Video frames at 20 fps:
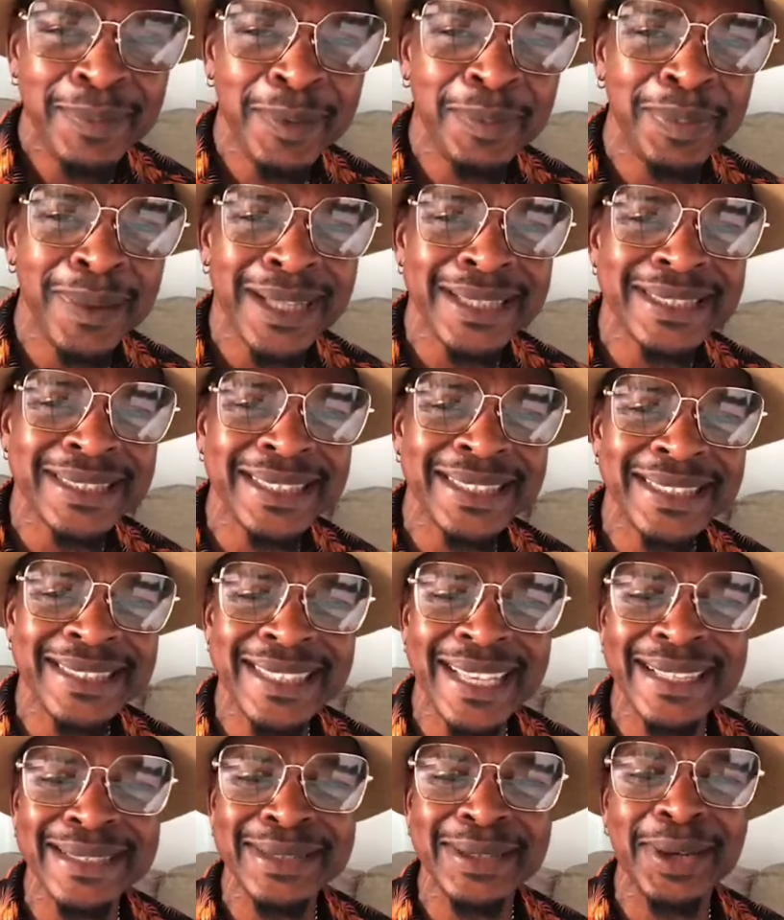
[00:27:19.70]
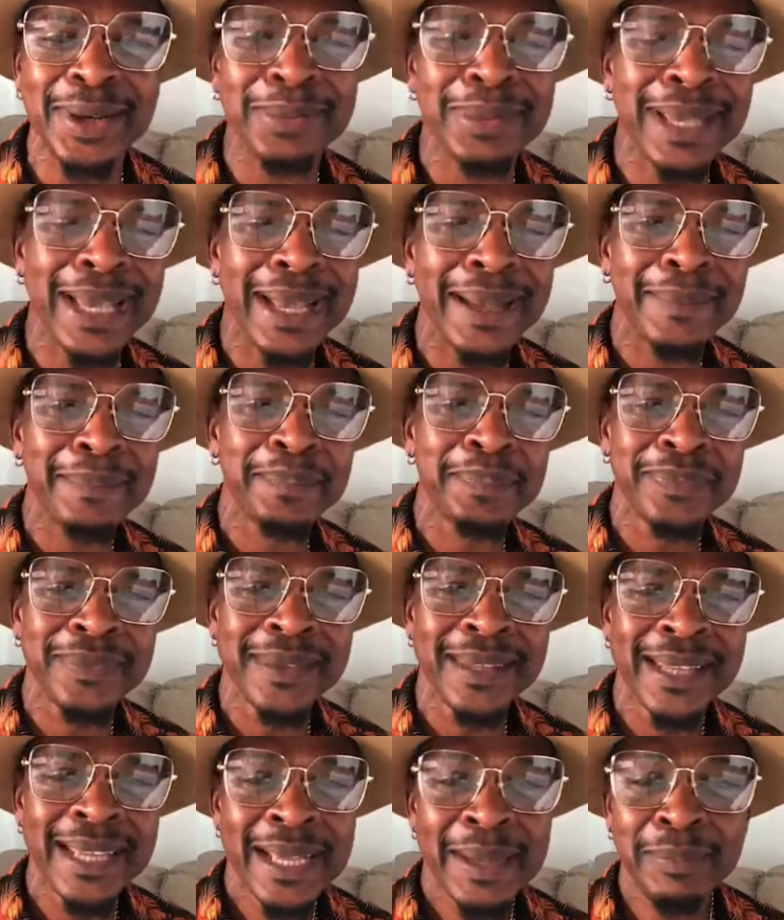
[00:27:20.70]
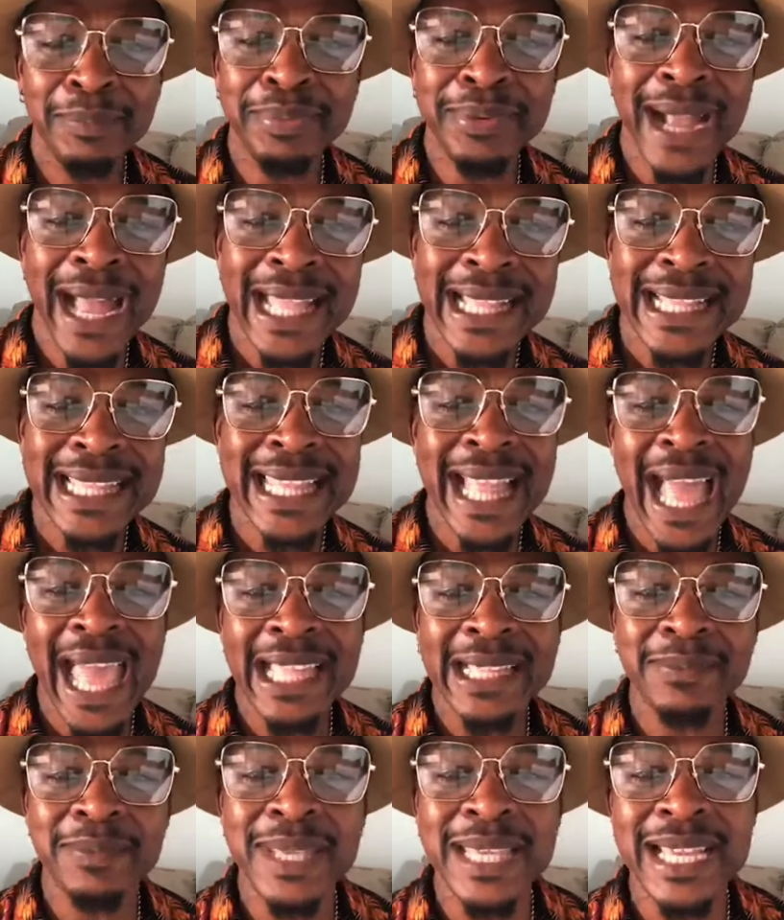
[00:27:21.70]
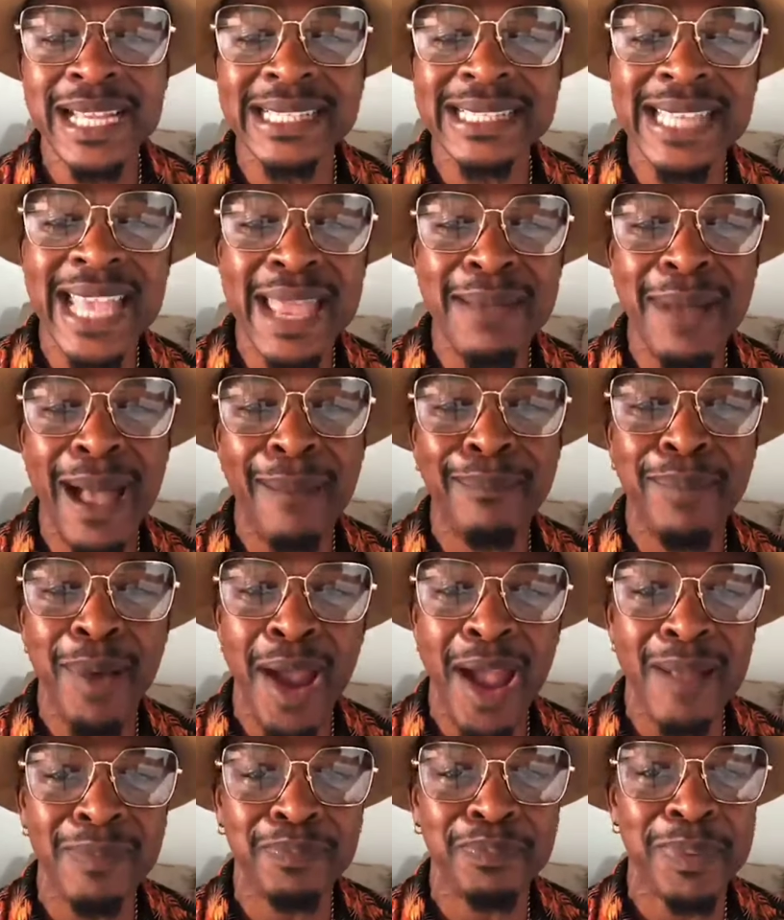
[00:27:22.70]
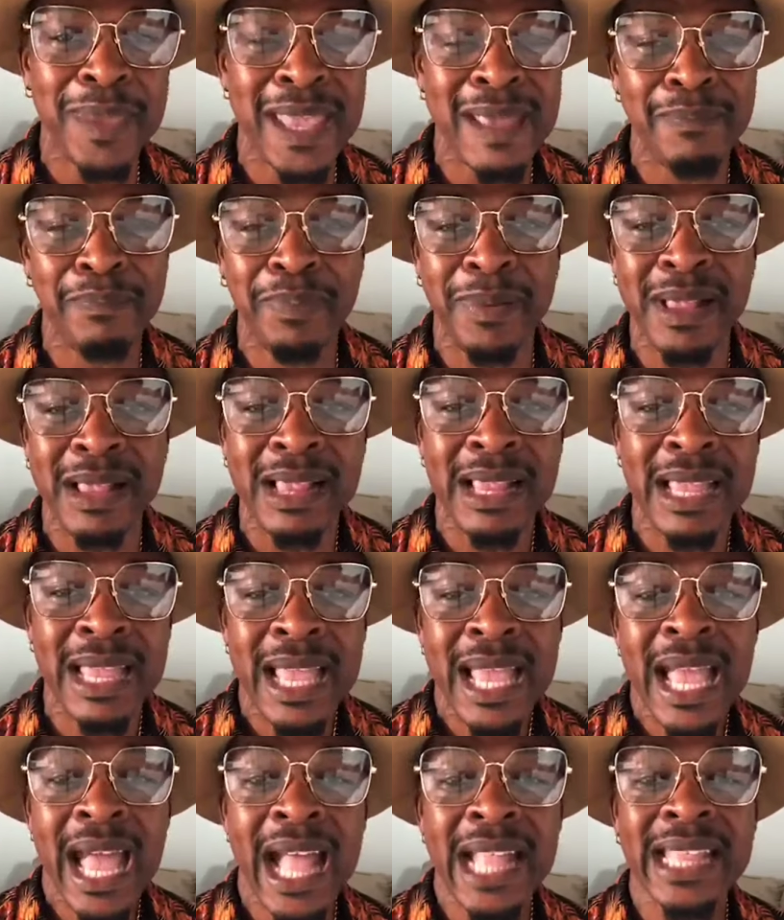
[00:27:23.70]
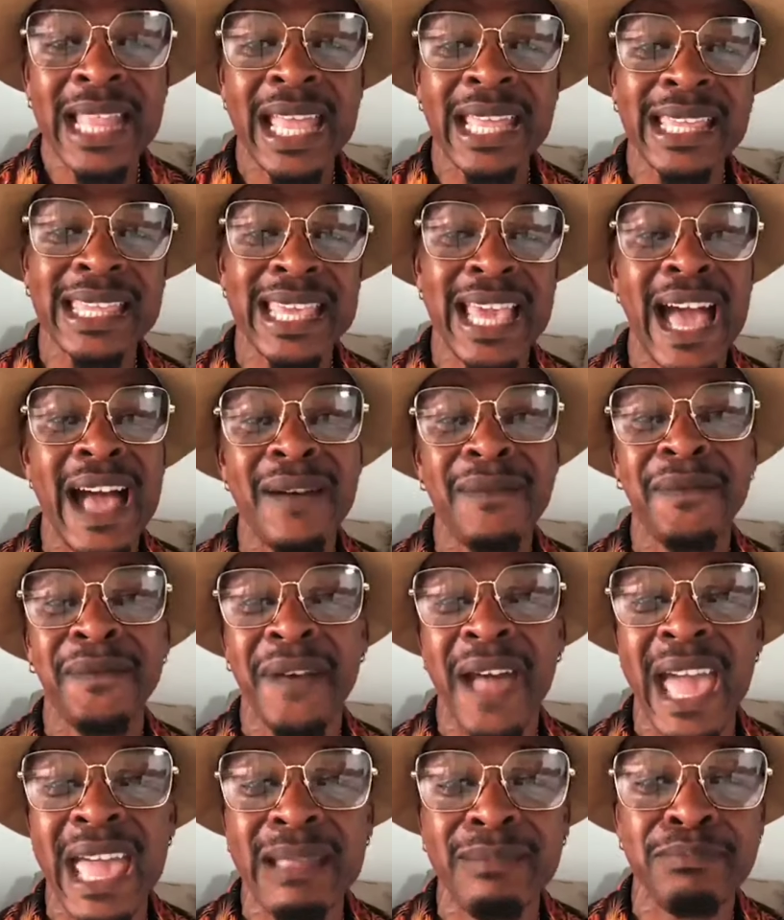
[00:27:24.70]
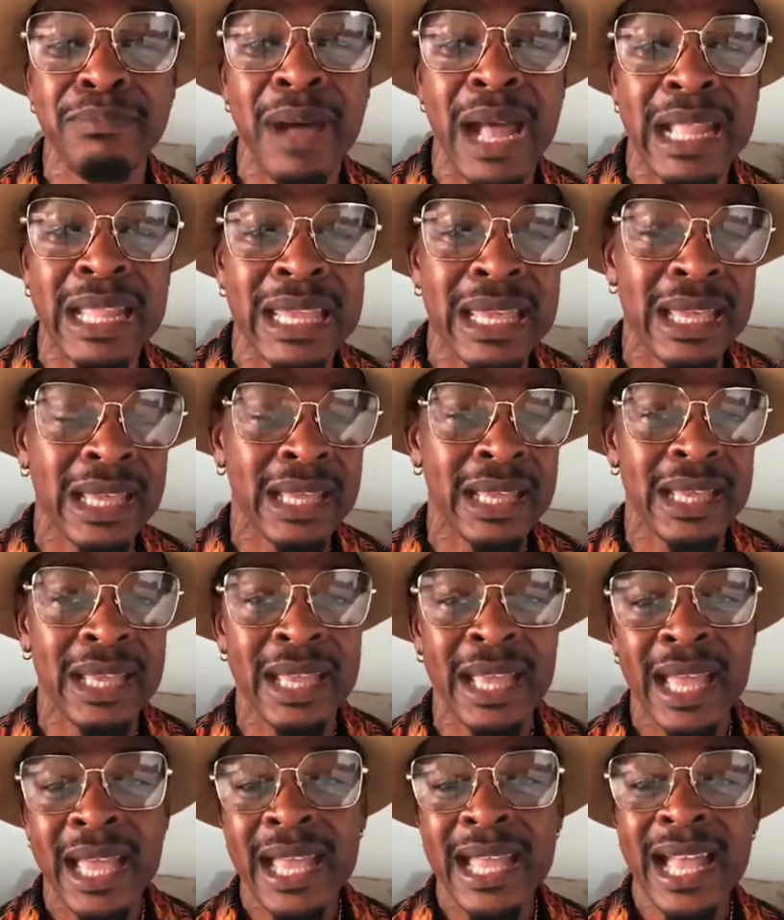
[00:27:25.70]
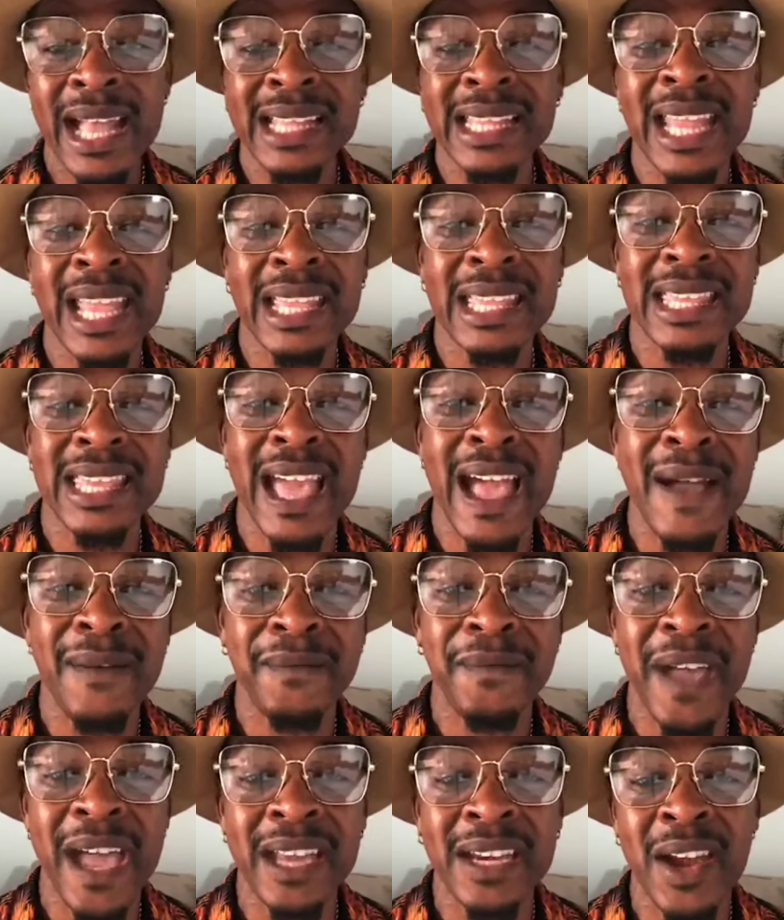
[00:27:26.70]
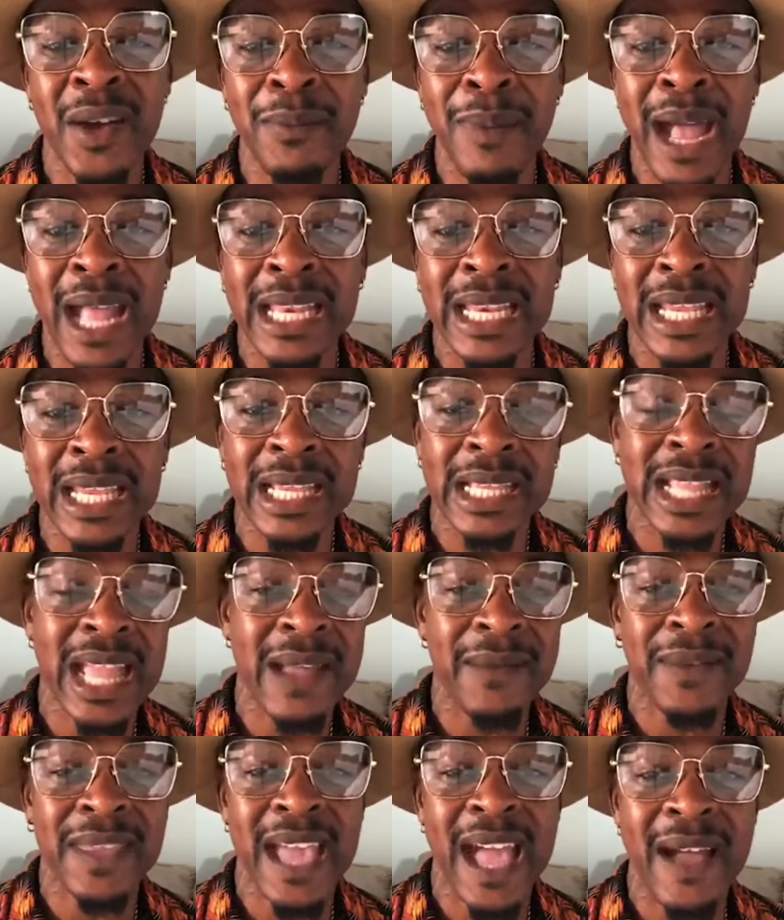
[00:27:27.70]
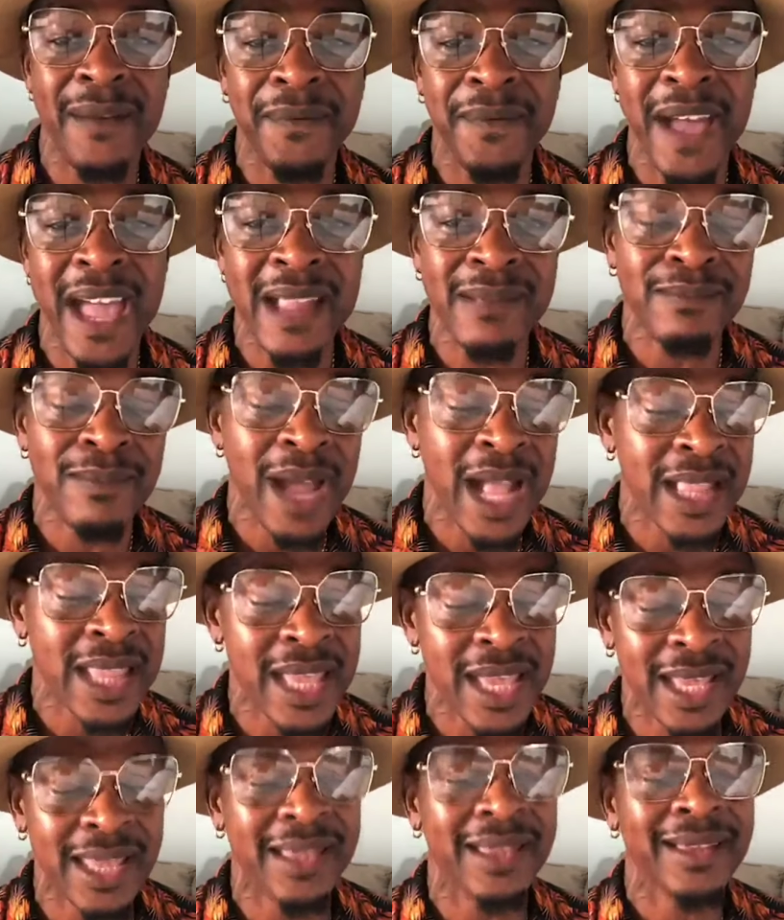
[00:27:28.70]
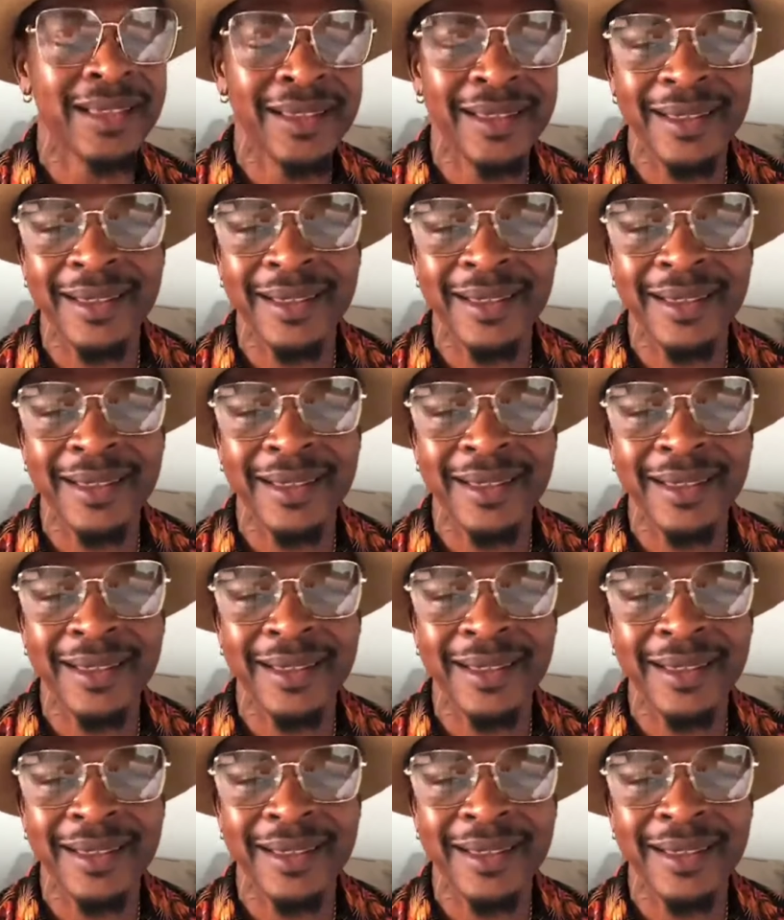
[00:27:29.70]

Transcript: Papa Jesus, come here. Bright light me here. Say my burnt people. And they can't find body. And they can't find nobody. They can't find body.